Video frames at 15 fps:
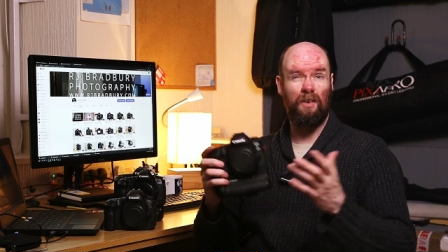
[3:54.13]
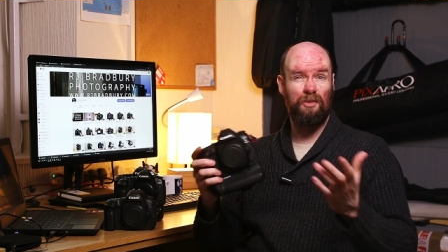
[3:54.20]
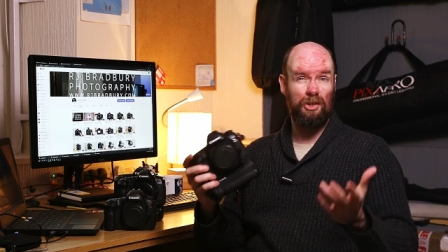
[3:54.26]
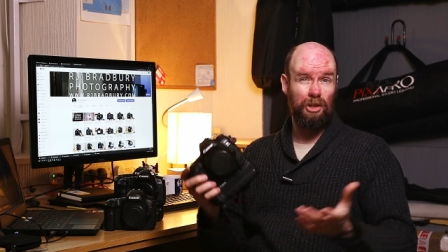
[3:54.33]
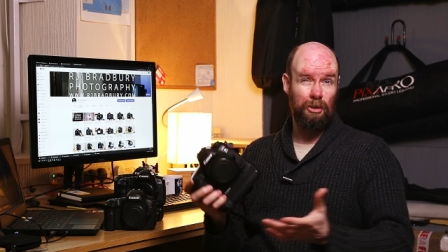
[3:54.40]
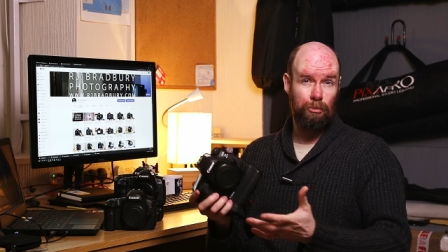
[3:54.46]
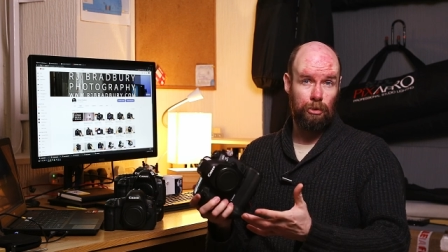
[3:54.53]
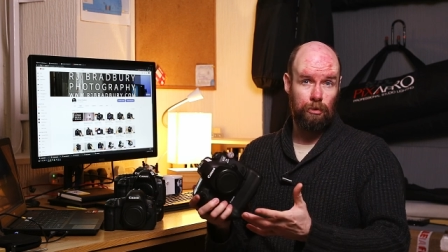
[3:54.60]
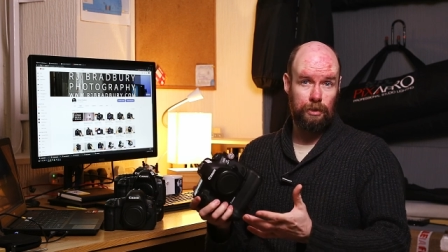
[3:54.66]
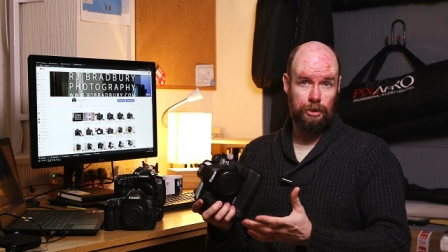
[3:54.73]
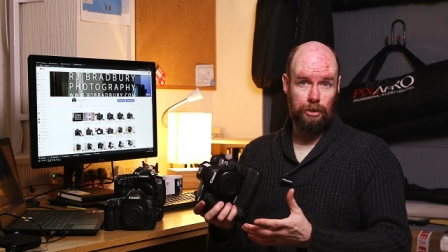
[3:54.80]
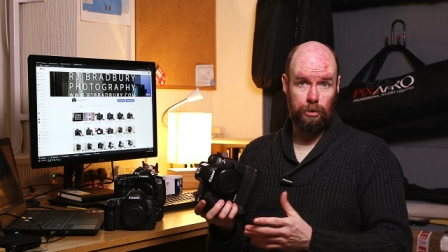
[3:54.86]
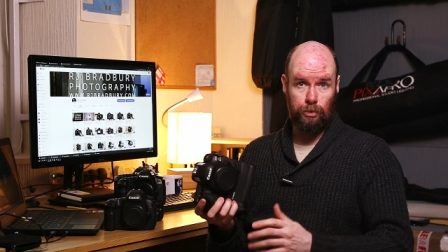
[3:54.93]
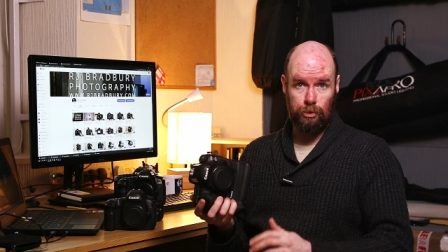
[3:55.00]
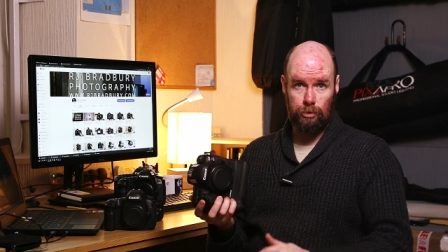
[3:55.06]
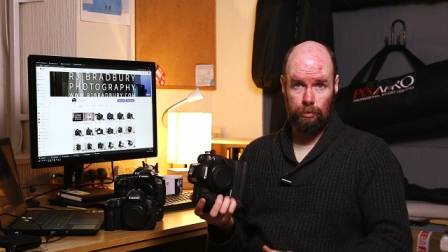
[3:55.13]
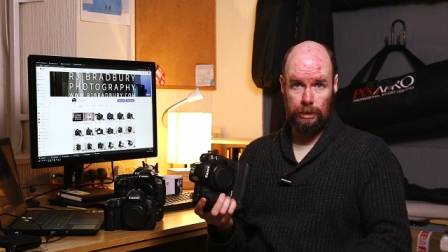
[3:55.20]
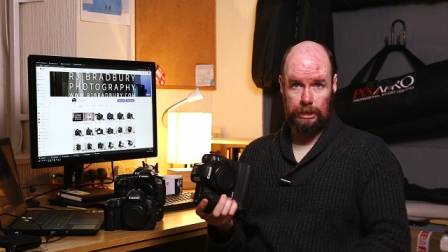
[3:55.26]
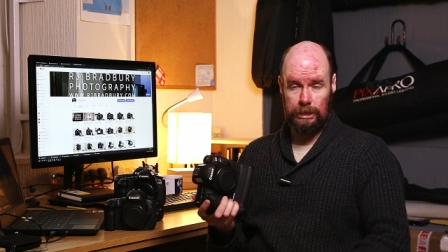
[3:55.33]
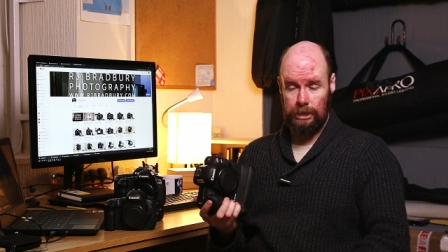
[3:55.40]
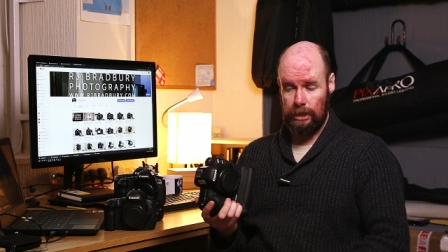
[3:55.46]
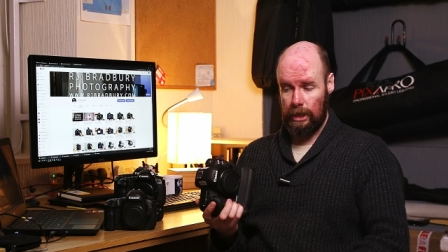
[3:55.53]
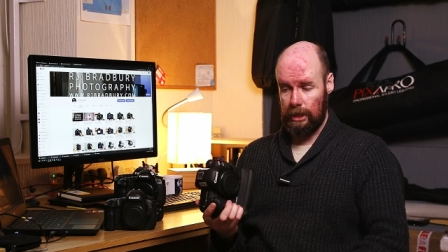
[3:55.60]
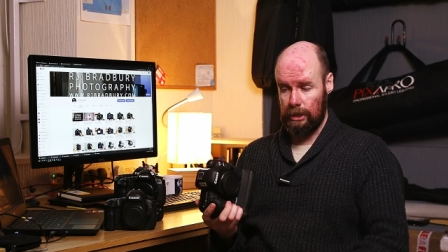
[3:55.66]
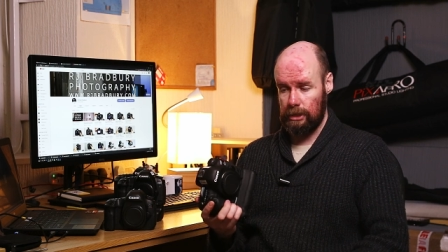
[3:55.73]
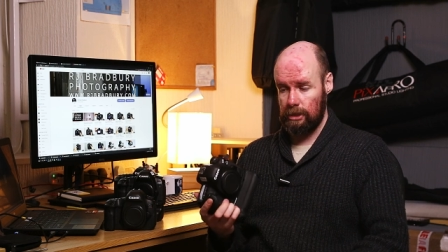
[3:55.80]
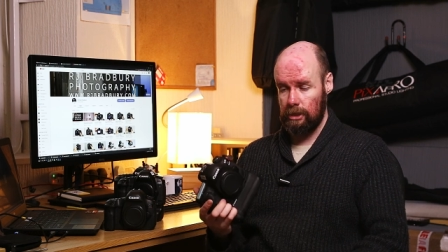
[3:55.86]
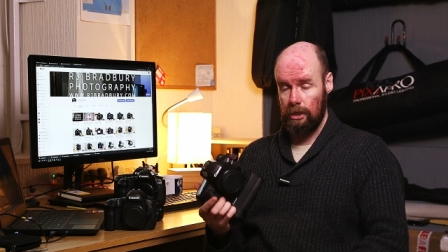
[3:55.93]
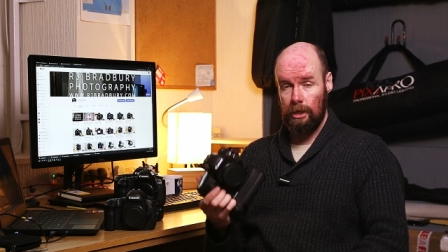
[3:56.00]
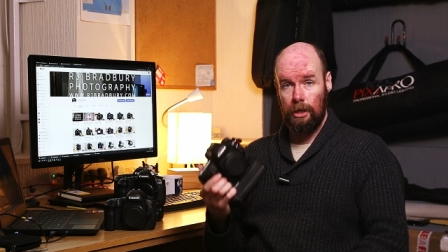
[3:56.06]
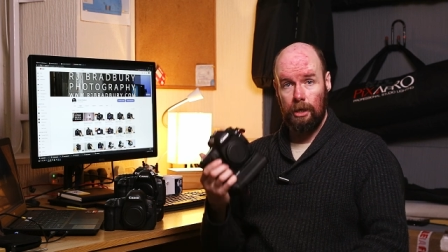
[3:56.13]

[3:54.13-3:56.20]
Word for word: obviously more resolution, which is nice,